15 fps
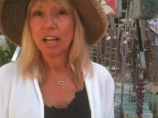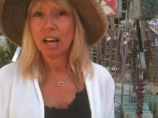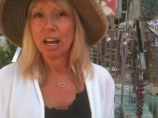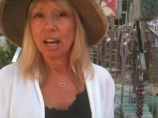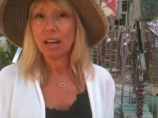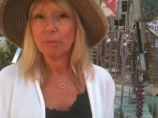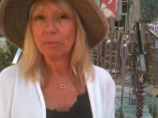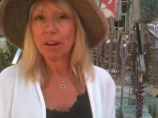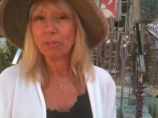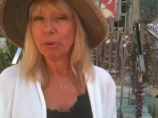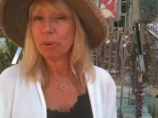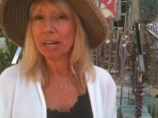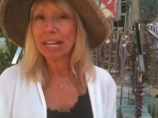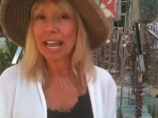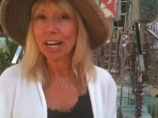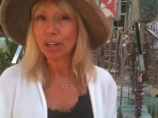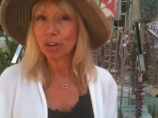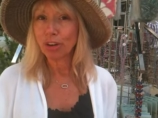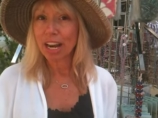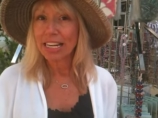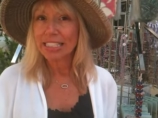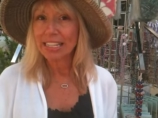Uh, everybody had a
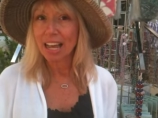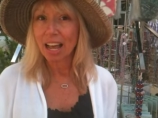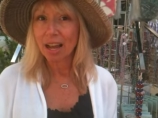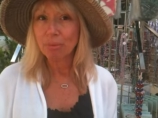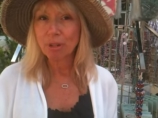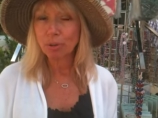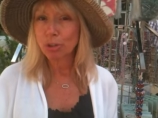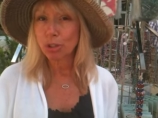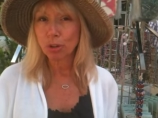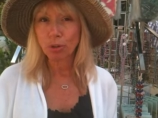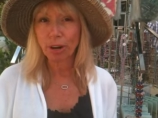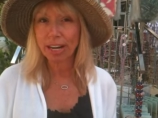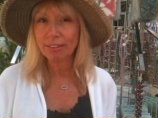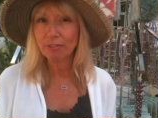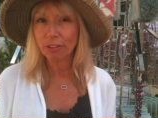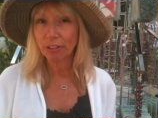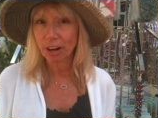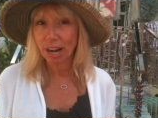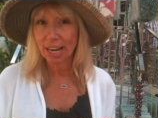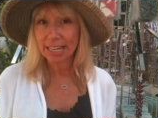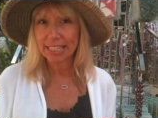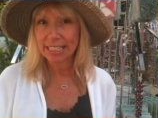great time. There was a great
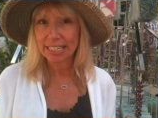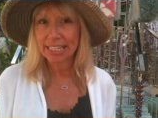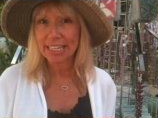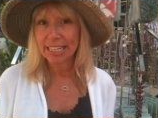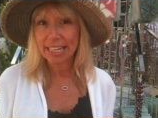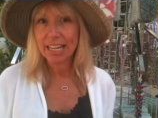variety.